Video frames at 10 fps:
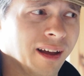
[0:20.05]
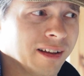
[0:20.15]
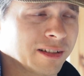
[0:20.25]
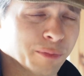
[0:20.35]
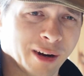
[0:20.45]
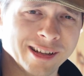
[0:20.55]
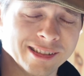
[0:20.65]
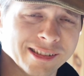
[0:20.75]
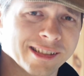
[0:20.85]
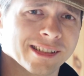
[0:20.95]

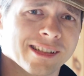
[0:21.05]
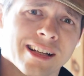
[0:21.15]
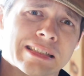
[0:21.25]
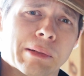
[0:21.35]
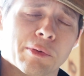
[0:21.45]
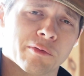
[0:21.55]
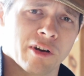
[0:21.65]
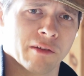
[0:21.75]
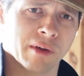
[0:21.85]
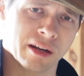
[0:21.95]
surprisingly does not come up with
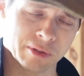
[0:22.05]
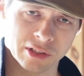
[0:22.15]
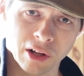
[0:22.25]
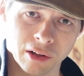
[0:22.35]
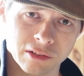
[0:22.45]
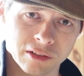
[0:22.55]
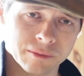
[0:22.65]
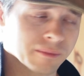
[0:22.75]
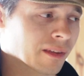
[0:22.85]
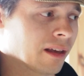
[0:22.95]
very many results,
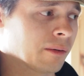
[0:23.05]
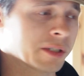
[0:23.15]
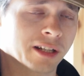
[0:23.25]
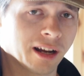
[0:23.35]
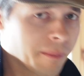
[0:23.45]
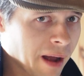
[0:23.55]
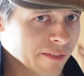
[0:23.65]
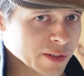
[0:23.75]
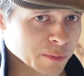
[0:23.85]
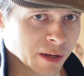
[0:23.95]
which kind of
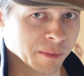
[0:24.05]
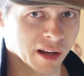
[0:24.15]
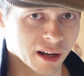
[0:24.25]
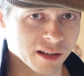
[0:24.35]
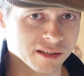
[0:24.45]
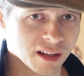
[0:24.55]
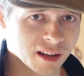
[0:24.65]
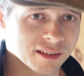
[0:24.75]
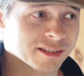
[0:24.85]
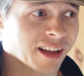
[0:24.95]
baffles me because
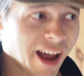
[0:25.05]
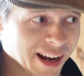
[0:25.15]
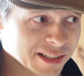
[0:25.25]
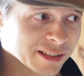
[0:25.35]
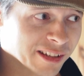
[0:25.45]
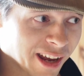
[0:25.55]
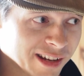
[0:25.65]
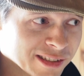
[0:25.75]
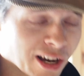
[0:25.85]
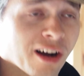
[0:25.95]
there's actually
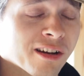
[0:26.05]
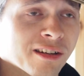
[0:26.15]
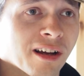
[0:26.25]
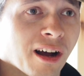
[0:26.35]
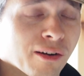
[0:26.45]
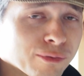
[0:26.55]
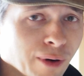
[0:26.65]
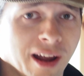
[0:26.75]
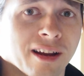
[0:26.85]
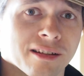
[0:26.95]
a ton of
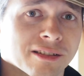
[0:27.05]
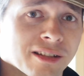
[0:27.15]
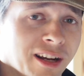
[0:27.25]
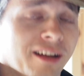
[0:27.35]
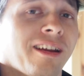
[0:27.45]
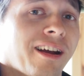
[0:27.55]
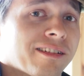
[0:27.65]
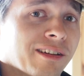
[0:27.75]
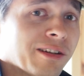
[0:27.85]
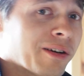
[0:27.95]
ways to
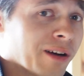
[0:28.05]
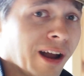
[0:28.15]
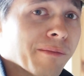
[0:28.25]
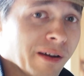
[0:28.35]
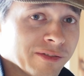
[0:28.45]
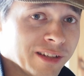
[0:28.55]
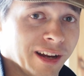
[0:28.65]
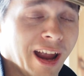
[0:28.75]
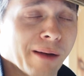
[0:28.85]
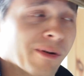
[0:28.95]
connect your
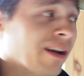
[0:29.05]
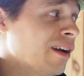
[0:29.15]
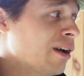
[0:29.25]
MFT camera